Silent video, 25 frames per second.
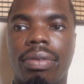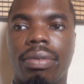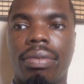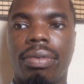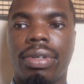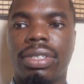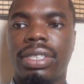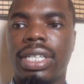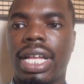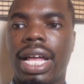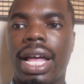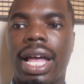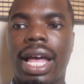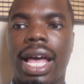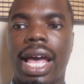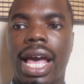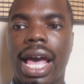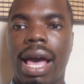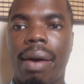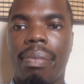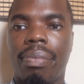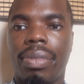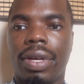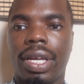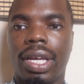was not
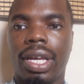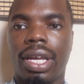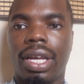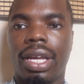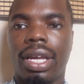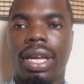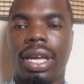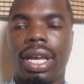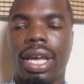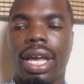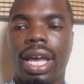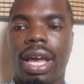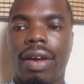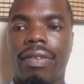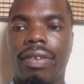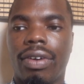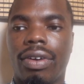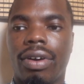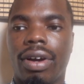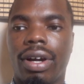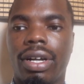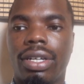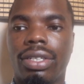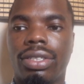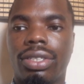happy in
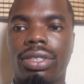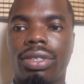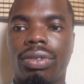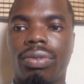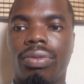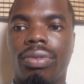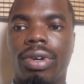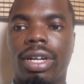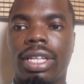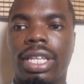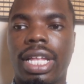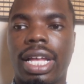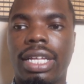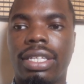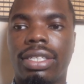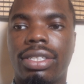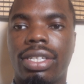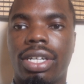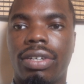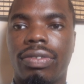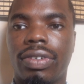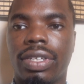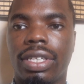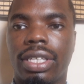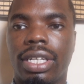regards to what that
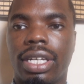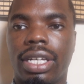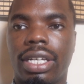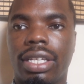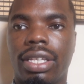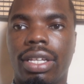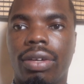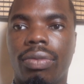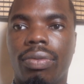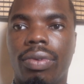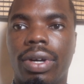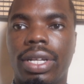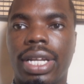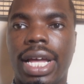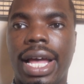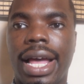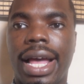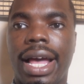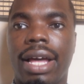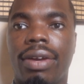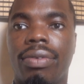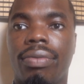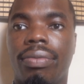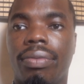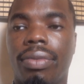servant did. The one that
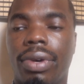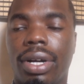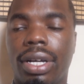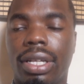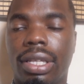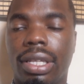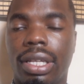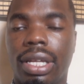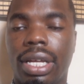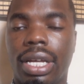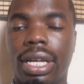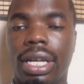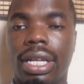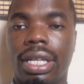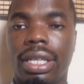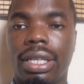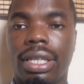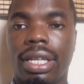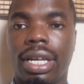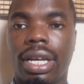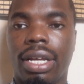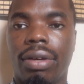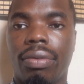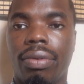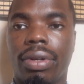had one
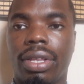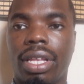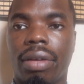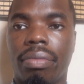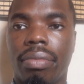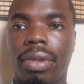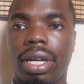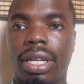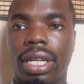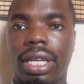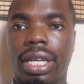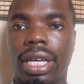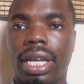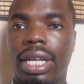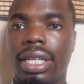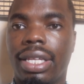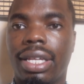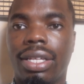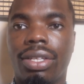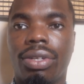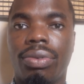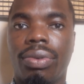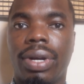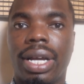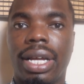did with the money. He
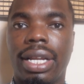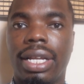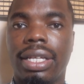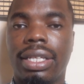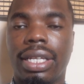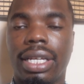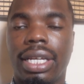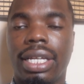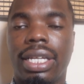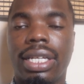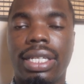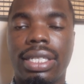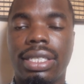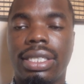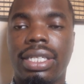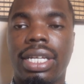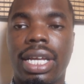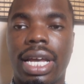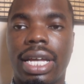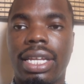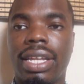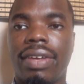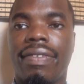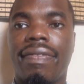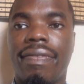didn't do anything. He didn't see
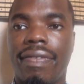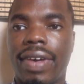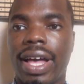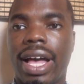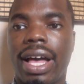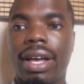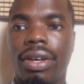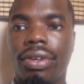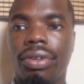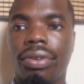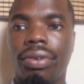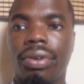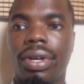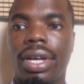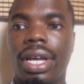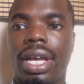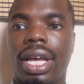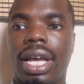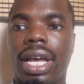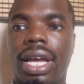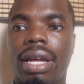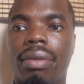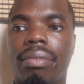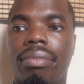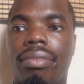any value
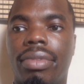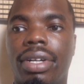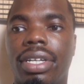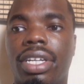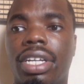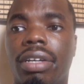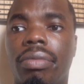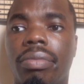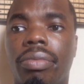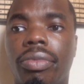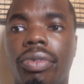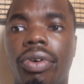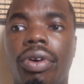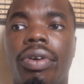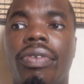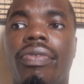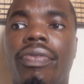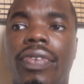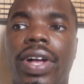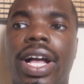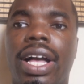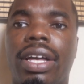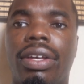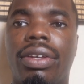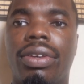in bringing more
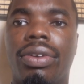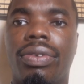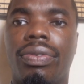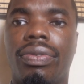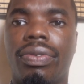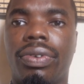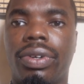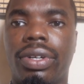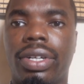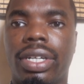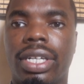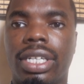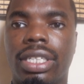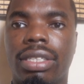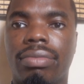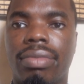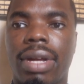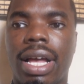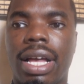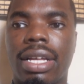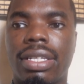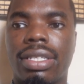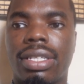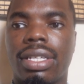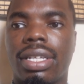value for his
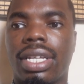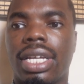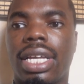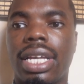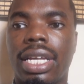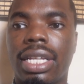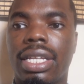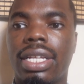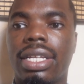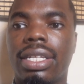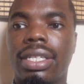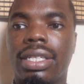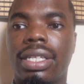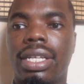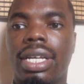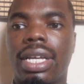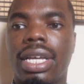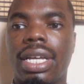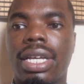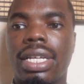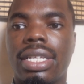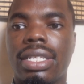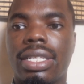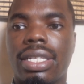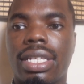master. He didn't
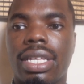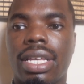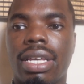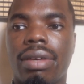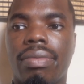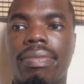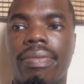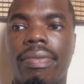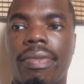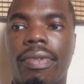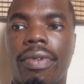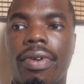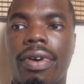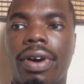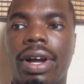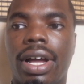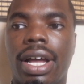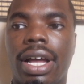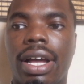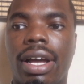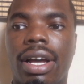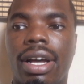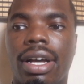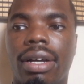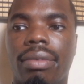see more
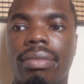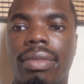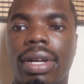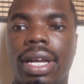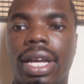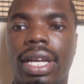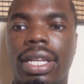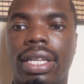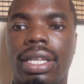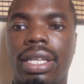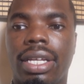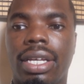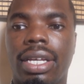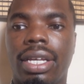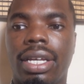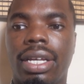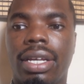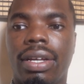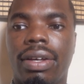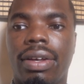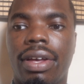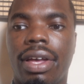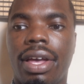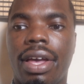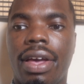um
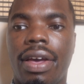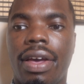any